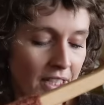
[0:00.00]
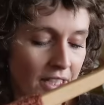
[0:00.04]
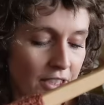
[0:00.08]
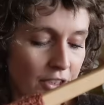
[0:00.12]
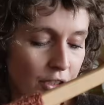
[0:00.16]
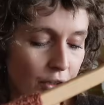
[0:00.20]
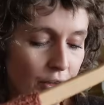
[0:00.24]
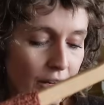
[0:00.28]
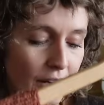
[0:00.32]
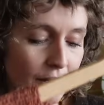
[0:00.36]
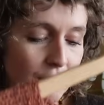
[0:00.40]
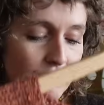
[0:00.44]

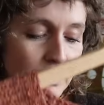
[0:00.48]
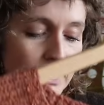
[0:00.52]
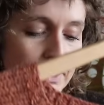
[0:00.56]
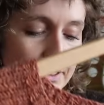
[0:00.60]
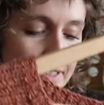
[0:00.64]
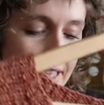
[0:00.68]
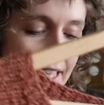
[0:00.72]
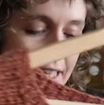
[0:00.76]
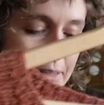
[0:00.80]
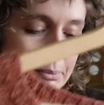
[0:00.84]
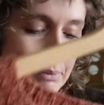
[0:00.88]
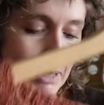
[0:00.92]
So every
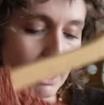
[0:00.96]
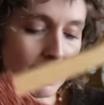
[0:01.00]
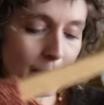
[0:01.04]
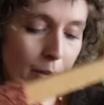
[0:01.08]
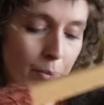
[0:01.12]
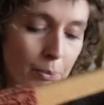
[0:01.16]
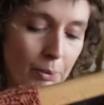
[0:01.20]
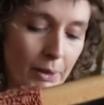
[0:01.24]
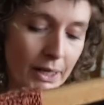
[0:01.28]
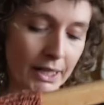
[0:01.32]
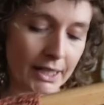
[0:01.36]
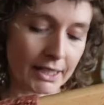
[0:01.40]
time
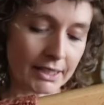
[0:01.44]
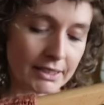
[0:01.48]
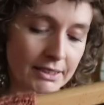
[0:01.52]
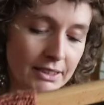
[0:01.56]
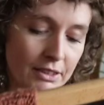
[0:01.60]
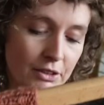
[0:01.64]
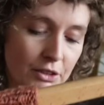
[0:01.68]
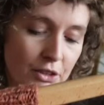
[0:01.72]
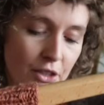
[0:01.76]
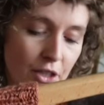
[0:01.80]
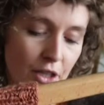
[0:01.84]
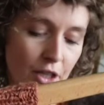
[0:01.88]
I wear
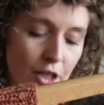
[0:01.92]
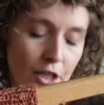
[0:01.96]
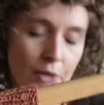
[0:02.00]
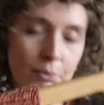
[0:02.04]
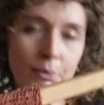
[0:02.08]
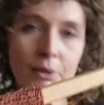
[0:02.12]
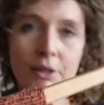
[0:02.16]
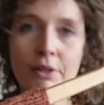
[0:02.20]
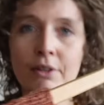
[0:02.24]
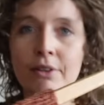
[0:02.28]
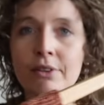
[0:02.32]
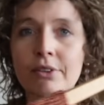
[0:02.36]
this
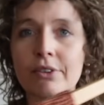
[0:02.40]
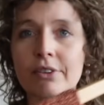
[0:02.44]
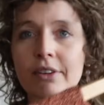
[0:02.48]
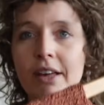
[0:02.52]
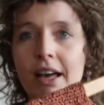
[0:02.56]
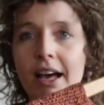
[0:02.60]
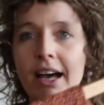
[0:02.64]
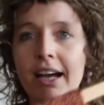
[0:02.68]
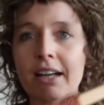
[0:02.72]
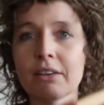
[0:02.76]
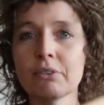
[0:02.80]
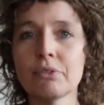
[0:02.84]
garment,
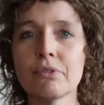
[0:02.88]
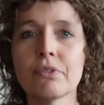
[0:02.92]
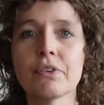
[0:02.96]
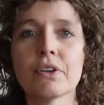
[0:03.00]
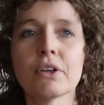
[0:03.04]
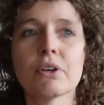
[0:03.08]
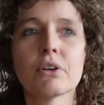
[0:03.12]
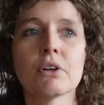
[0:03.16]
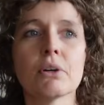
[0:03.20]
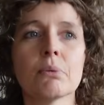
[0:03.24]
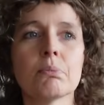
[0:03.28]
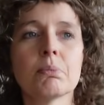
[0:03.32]
I
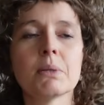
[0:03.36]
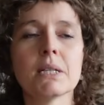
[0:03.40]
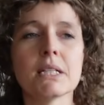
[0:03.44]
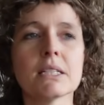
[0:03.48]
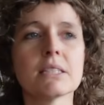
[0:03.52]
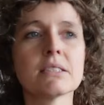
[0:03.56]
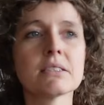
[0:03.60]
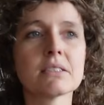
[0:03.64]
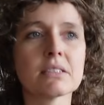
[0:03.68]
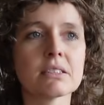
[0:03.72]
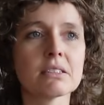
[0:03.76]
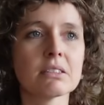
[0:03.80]
feel a
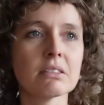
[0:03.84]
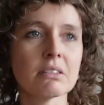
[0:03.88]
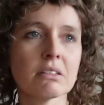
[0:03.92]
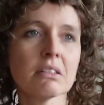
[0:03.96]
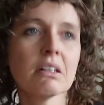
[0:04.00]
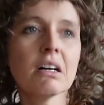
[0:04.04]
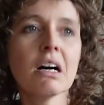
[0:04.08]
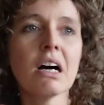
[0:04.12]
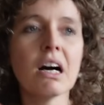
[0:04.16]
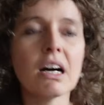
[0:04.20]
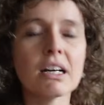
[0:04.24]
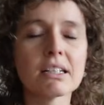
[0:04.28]
bit,
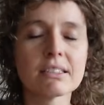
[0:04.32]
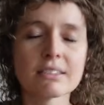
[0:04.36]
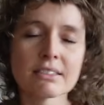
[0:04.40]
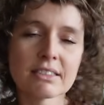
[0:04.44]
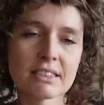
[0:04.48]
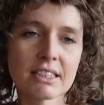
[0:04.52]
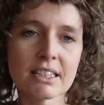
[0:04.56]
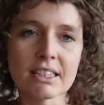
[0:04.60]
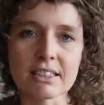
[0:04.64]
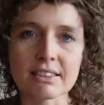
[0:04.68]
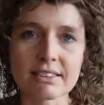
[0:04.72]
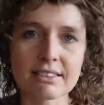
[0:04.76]

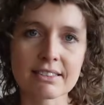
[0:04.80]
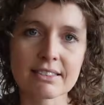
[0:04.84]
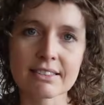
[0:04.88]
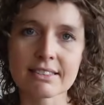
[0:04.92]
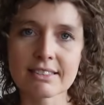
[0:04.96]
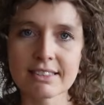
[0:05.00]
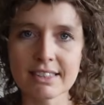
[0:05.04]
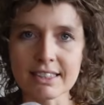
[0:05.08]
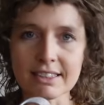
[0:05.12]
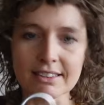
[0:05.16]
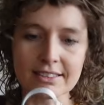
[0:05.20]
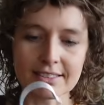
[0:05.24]

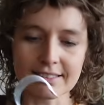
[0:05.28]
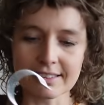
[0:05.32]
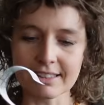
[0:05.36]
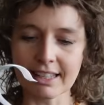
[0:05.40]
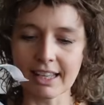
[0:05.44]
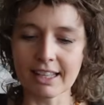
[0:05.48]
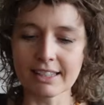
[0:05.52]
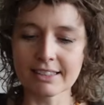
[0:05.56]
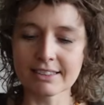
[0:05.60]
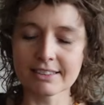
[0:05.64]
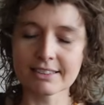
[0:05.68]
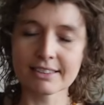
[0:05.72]
this.
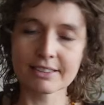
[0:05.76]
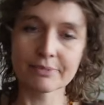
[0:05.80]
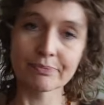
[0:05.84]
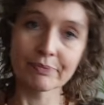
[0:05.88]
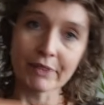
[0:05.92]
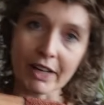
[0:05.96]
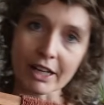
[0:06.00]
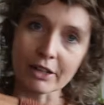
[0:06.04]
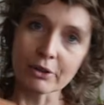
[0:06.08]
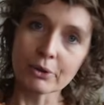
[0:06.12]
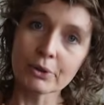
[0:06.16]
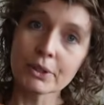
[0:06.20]
And
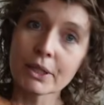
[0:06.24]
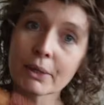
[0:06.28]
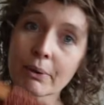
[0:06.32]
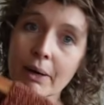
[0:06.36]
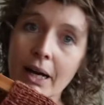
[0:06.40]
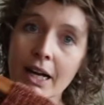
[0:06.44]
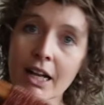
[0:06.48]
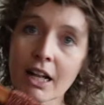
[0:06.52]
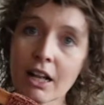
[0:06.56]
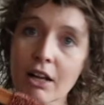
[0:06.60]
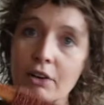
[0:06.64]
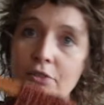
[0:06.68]
yeah, although
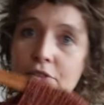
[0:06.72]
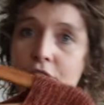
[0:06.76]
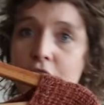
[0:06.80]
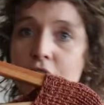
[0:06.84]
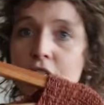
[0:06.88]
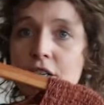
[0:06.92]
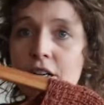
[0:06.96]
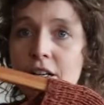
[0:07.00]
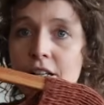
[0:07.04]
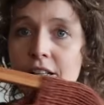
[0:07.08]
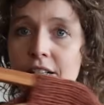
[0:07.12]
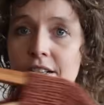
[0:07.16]
I love the
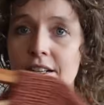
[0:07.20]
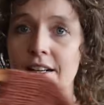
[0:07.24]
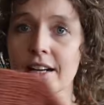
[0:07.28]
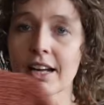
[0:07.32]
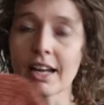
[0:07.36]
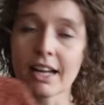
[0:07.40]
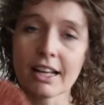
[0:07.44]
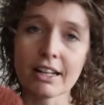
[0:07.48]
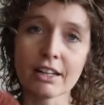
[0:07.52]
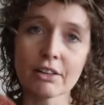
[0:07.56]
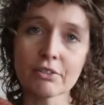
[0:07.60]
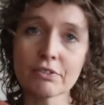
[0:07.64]
color,
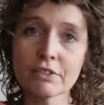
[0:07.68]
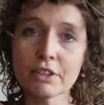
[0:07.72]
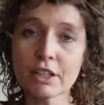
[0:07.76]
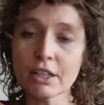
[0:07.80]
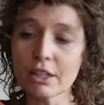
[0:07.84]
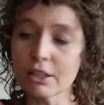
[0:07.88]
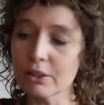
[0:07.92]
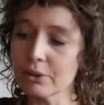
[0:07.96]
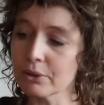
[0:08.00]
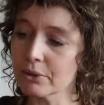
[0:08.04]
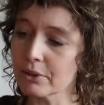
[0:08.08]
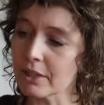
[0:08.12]
I love the
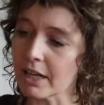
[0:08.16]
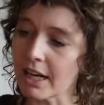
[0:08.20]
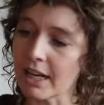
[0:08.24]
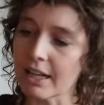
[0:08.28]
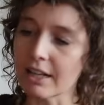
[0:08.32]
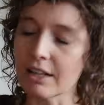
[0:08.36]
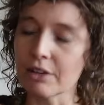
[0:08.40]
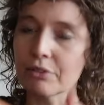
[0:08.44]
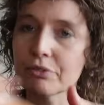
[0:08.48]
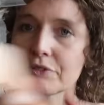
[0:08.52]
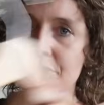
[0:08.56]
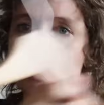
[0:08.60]
look, I
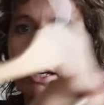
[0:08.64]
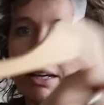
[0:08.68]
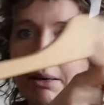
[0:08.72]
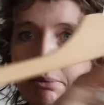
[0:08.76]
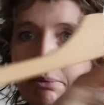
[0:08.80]
love the